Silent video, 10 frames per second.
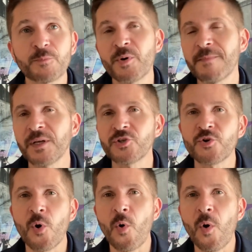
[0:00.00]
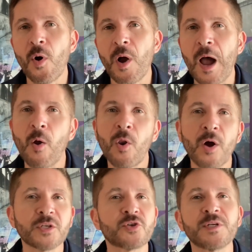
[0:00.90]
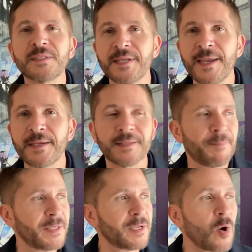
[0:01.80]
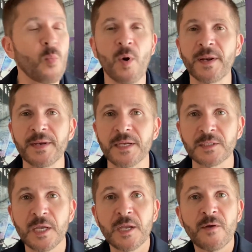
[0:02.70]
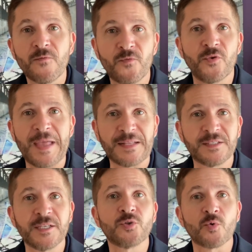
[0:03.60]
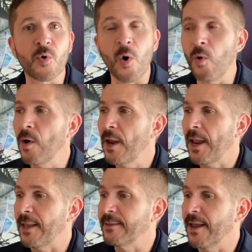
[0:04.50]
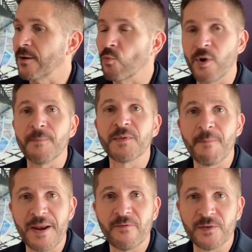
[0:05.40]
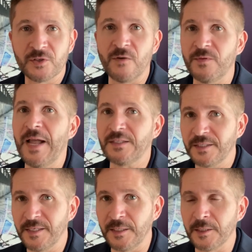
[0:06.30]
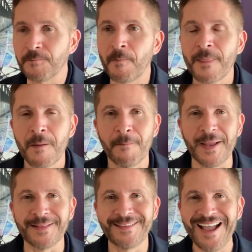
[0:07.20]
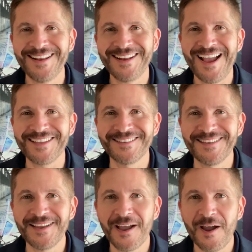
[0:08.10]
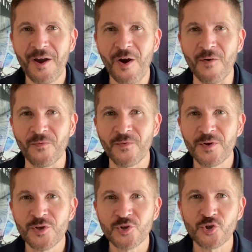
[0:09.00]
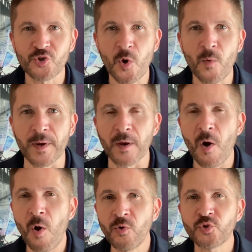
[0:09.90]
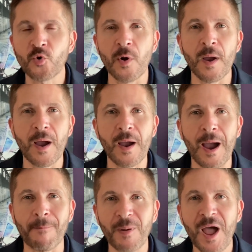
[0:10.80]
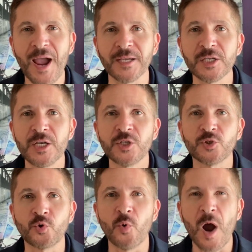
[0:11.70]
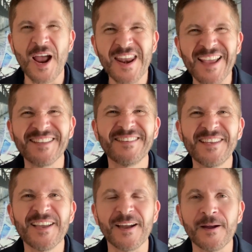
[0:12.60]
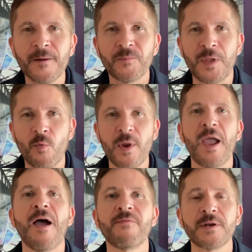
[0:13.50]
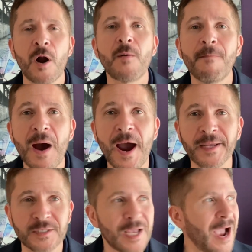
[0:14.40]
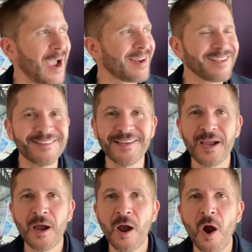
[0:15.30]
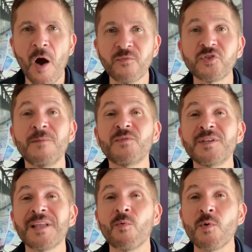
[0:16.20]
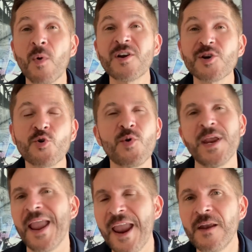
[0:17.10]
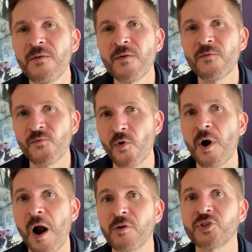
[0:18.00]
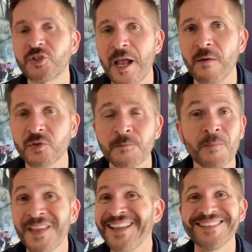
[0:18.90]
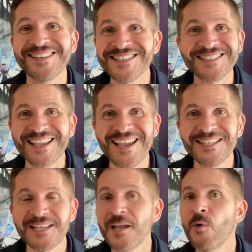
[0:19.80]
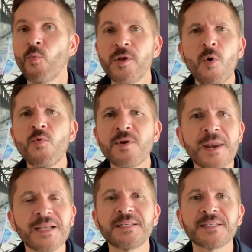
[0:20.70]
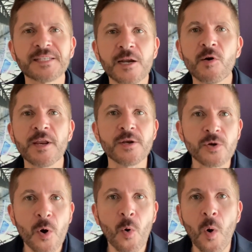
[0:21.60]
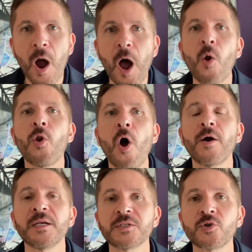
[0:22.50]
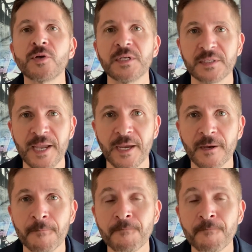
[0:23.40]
pretty much know how long it's going to take, depending on what it is, for that seed to grow and then reap the benefits of that seed. But that idea of sowing also applies to an idea that we have in our minds, an idea of something that we want to create for ourselves. In this case, we don't necessarily know how long it's going to take.